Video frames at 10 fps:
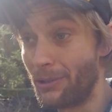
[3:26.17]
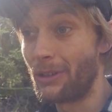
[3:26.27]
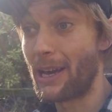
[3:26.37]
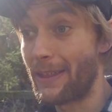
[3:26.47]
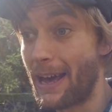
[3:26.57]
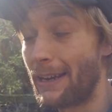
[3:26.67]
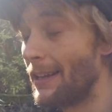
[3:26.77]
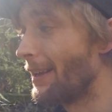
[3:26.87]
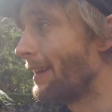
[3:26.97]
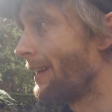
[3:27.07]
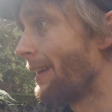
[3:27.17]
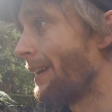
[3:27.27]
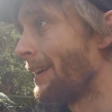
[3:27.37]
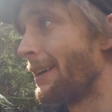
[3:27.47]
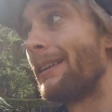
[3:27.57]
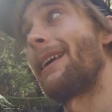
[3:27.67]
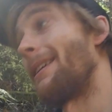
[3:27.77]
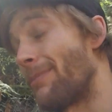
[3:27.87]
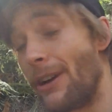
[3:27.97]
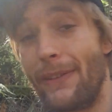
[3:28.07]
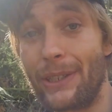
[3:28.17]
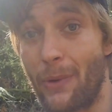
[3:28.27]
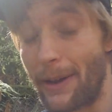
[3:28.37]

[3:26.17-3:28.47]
good like that previous